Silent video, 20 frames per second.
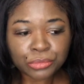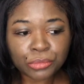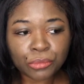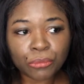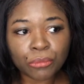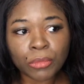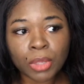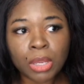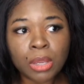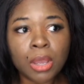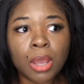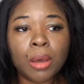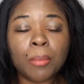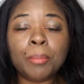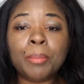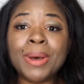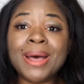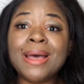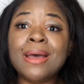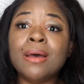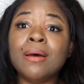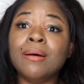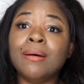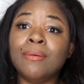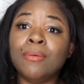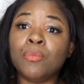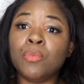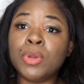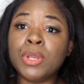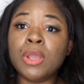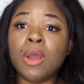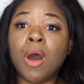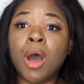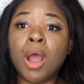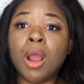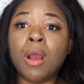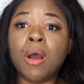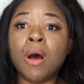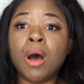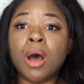but we are
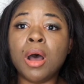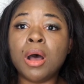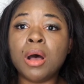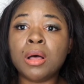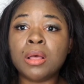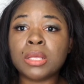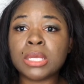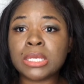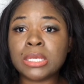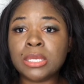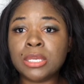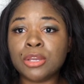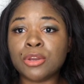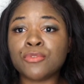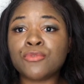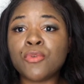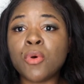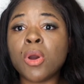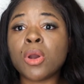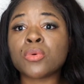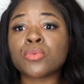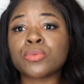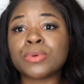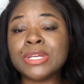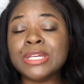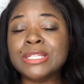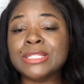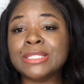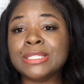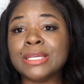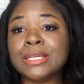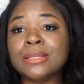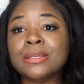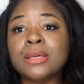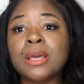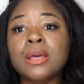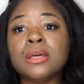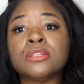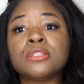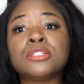all here for a reason.
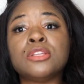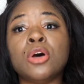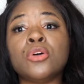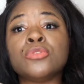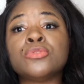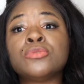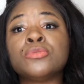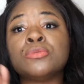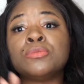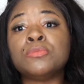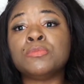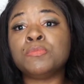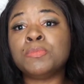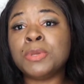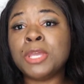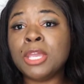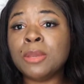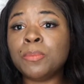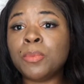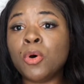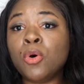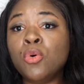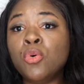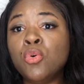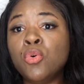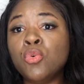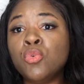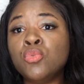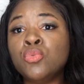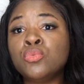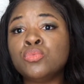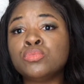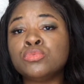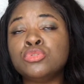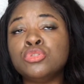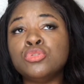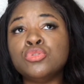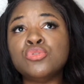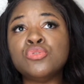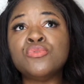So people who do
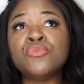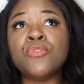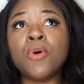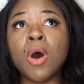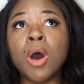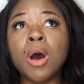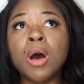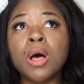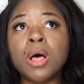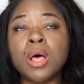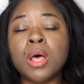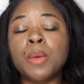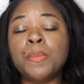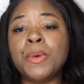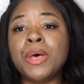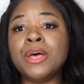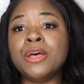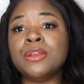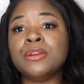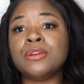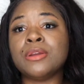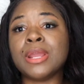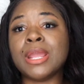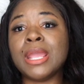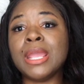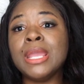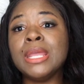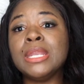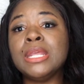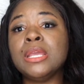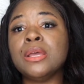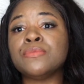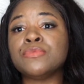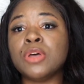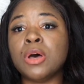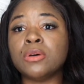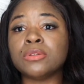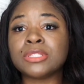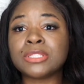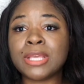fall up under any of those
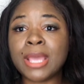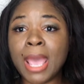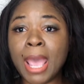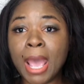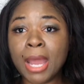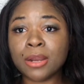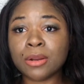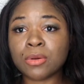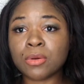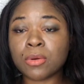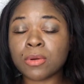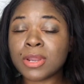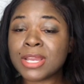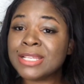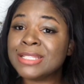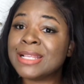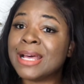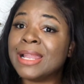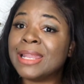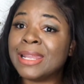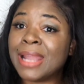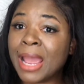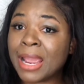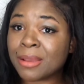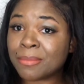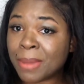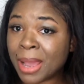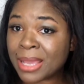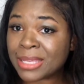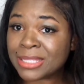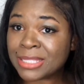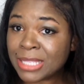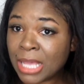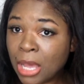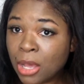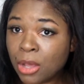categories, like myself,